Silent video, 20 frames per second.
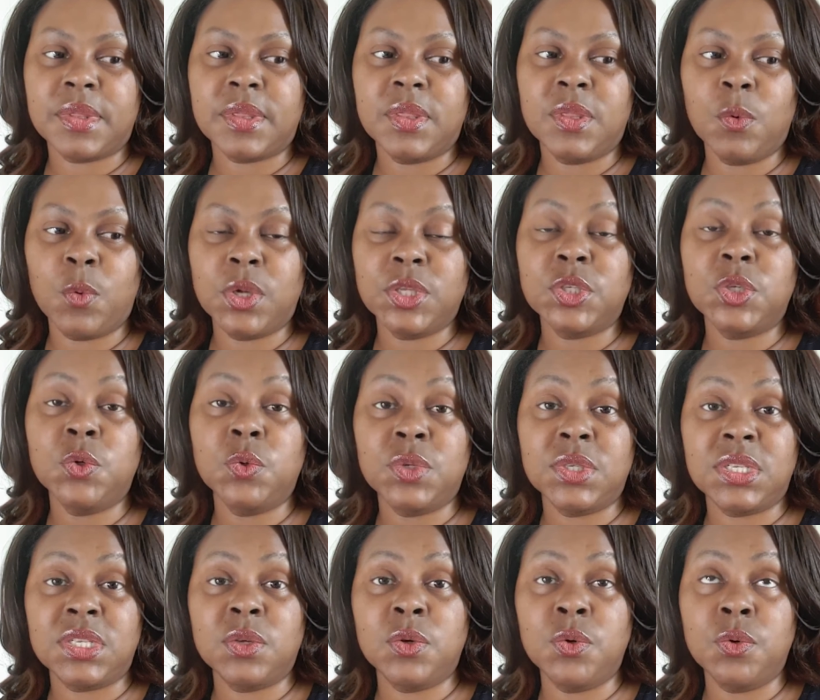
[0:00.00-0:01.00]
the ones
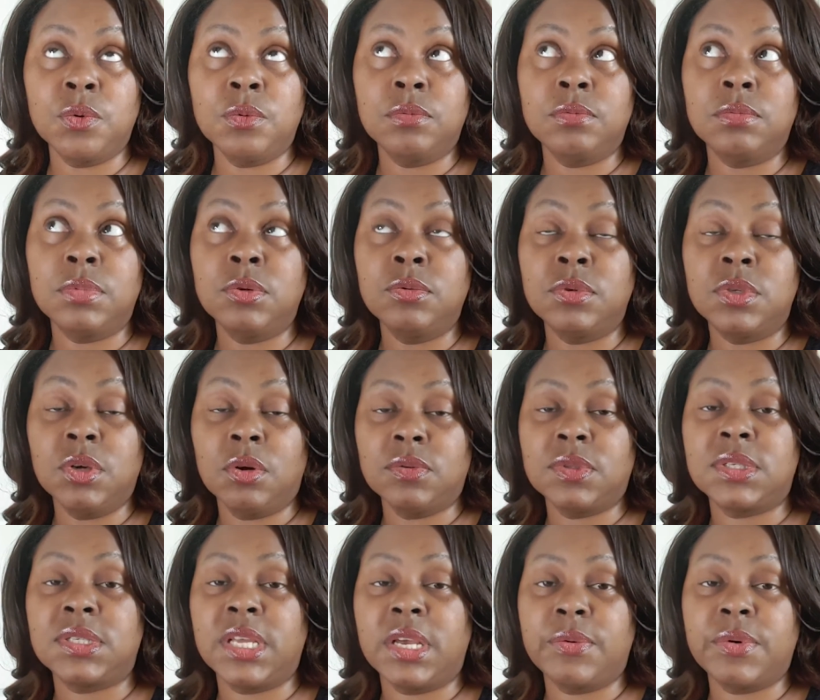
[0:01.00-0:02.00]
who don't
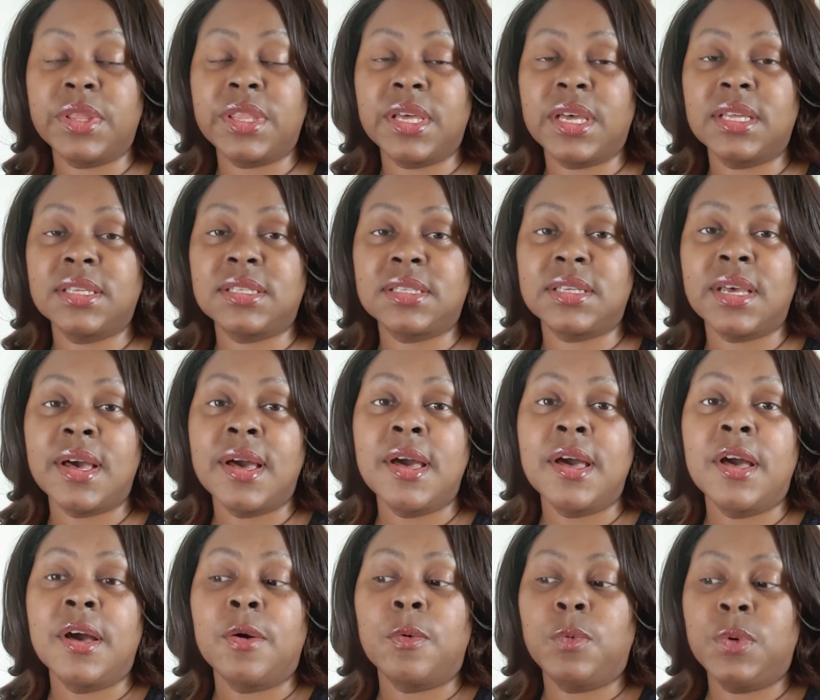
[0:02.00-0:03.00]
stay with us,
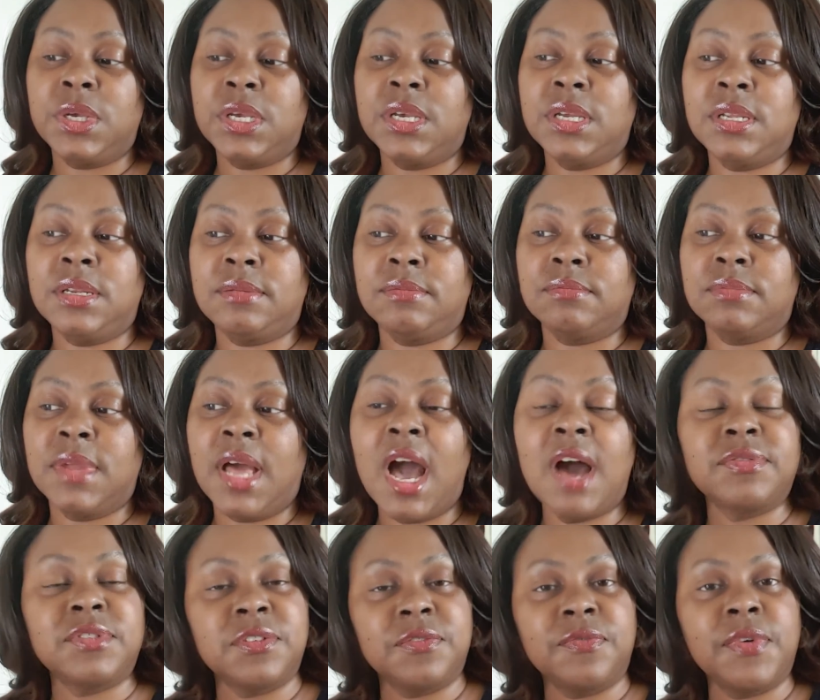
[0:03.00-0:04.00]
we
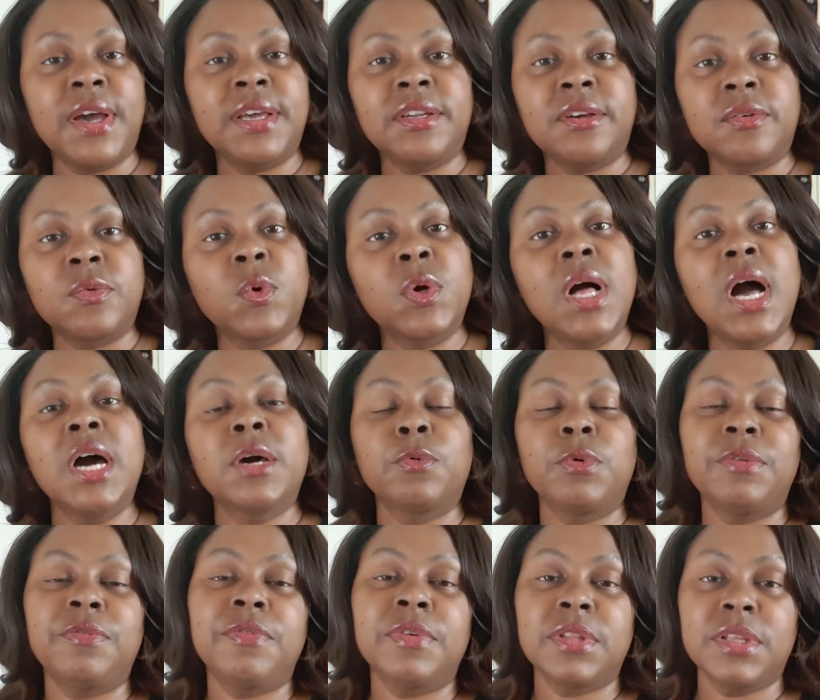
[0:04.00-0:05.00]
have to find out, well, how do
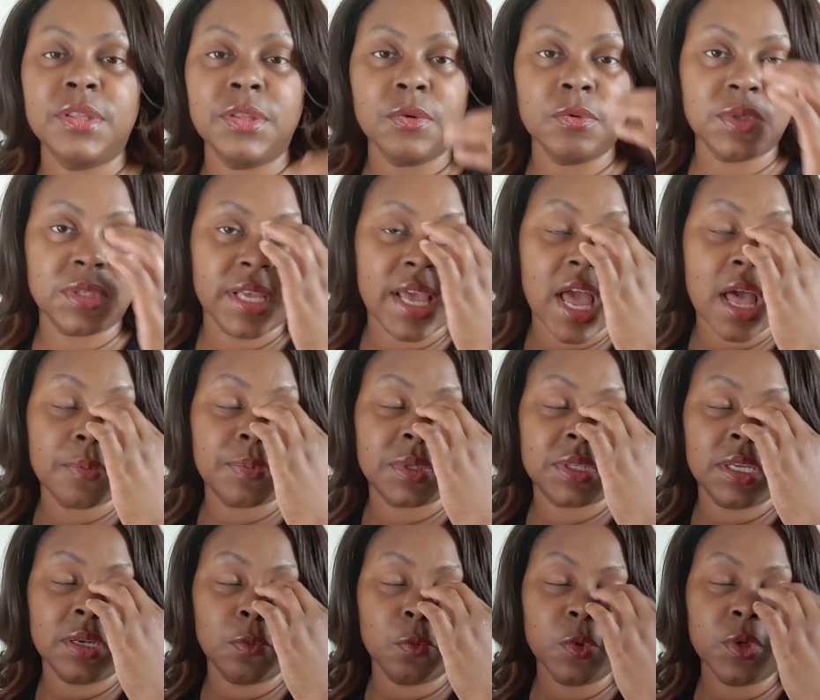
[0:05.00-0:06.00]
we fill in those gaps?
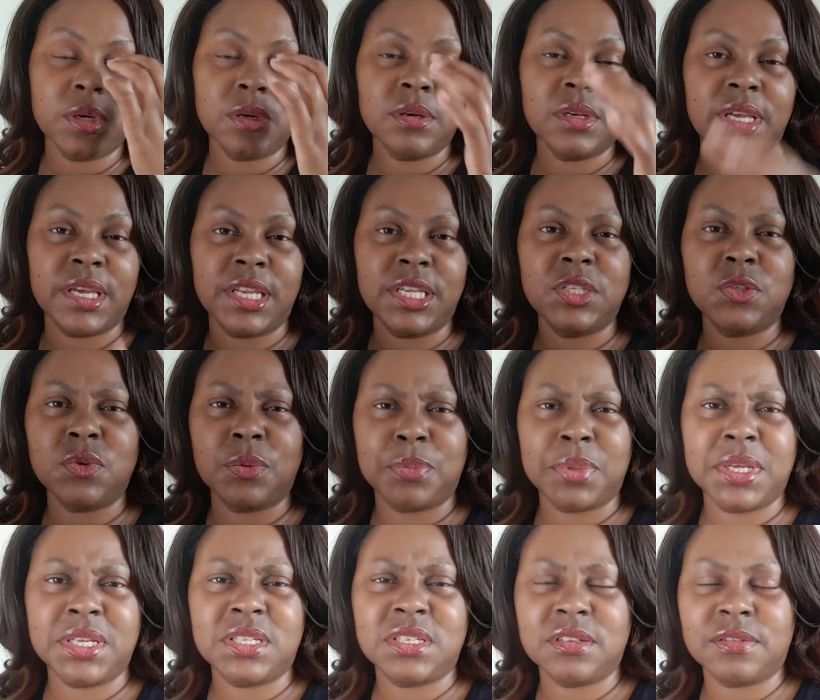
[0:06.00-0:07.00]
And we're getting to a
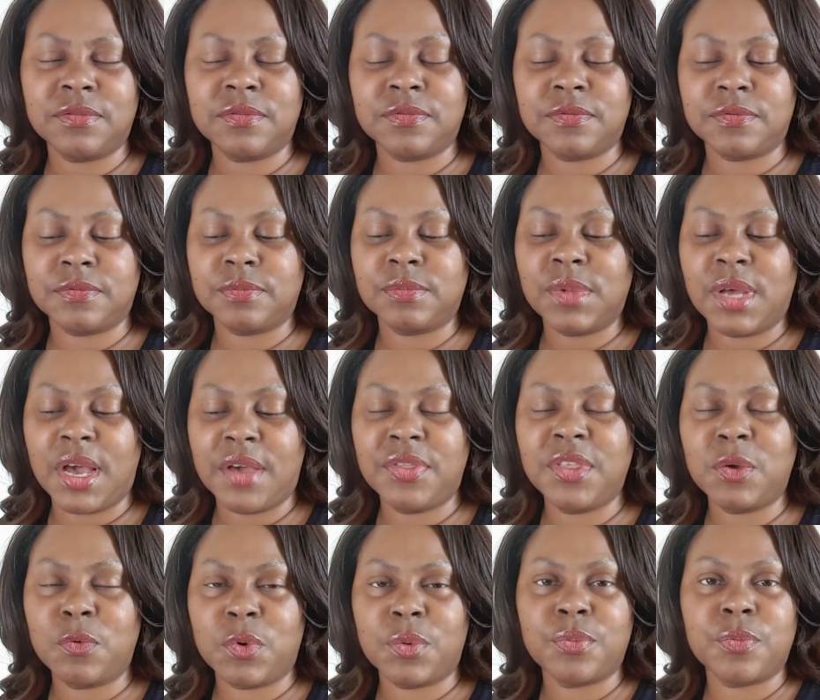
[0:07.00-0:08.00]
place of, I
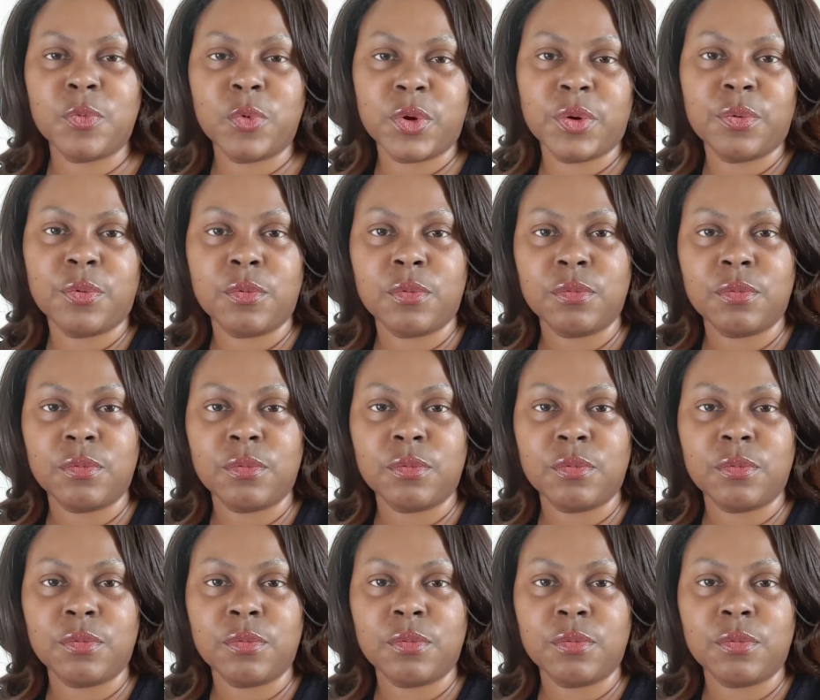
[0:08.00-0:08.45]
think we're